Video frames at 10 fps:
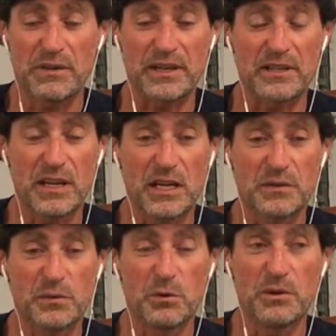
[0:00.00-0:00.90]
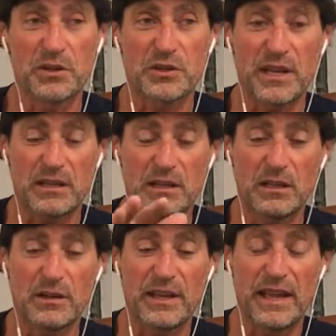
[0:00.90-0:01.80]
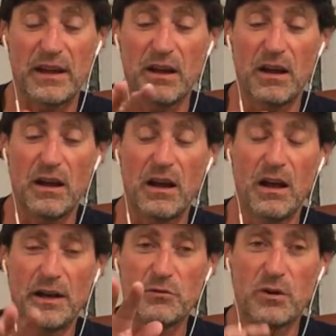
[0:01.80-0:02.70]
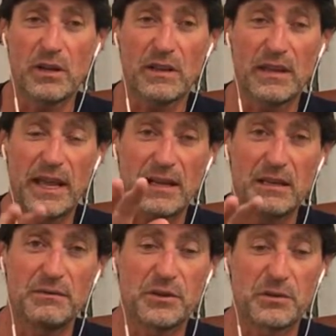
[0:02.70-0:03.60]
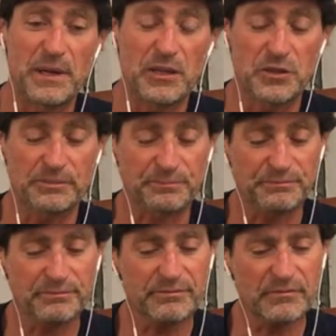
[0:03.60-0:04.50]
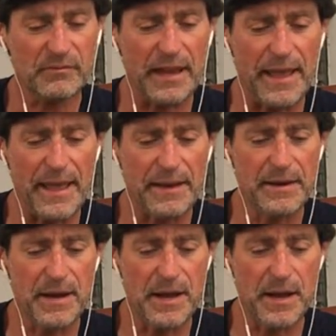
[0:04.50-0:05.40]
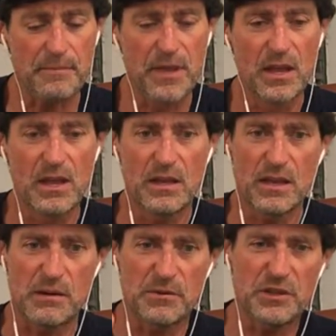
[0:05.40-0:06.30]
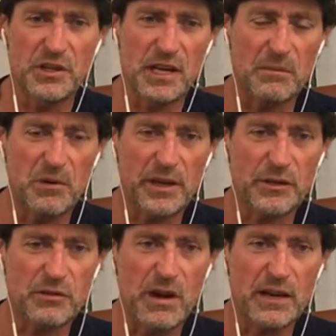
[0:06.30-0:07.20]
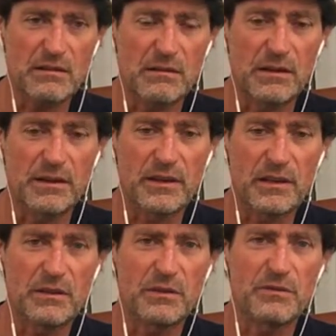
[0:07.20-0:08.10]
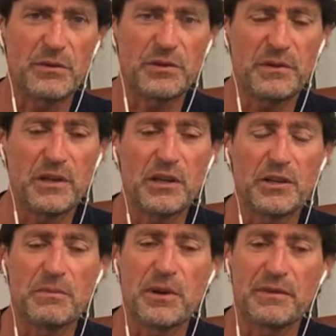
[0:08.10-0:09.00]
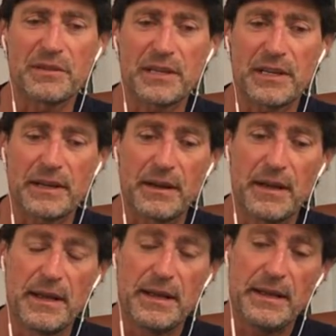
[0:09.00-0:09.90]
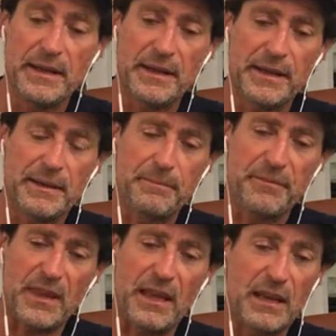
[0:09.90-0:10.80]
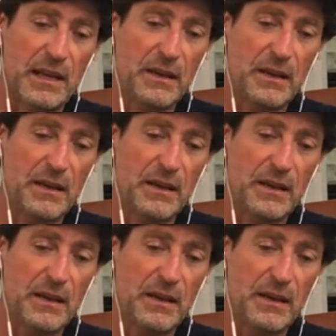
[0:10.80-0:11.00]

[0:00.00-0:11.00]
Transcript: that stands for, but it's that, the hydraulic, the active suspension. And they were sitting up like a tractor in the first video you might have seen. And